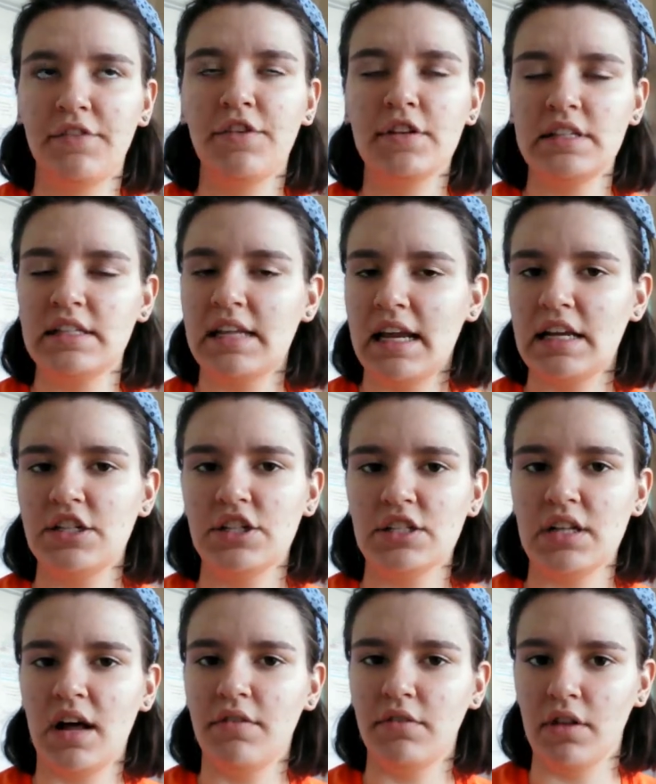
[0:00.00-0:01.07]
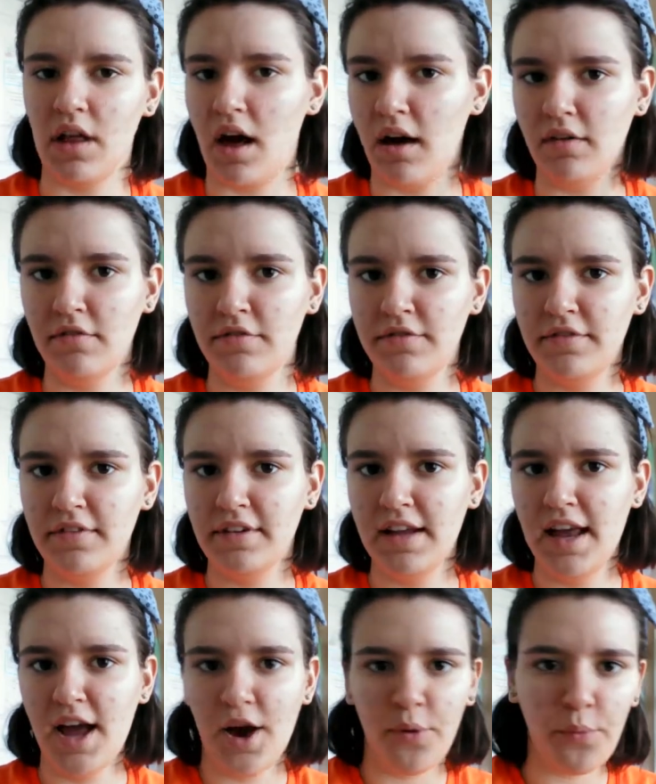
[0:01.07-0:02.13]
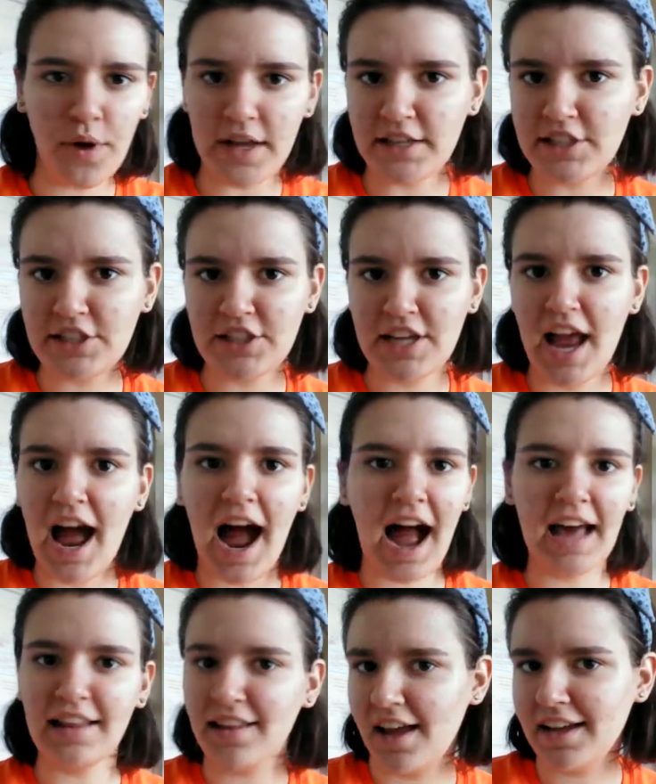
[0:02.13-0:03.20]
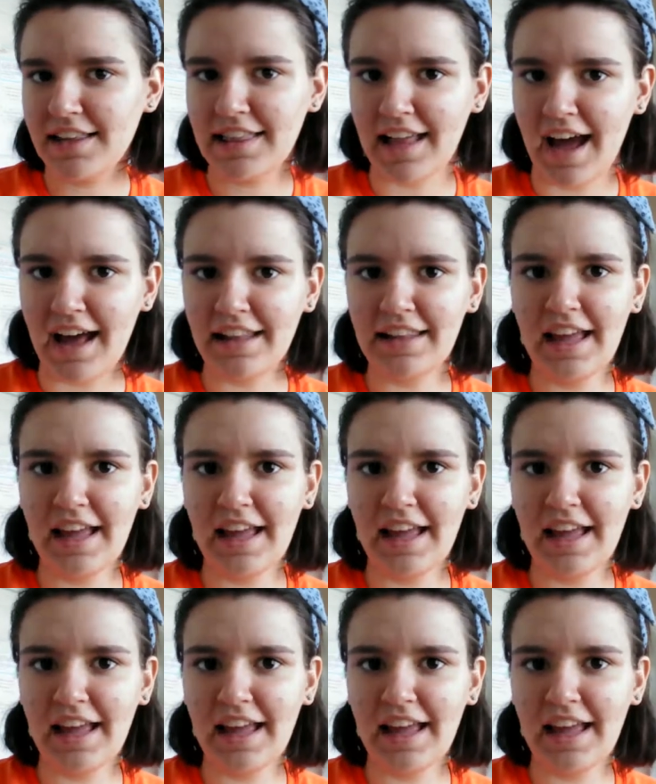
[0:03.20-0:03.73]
stages of love, which I like that.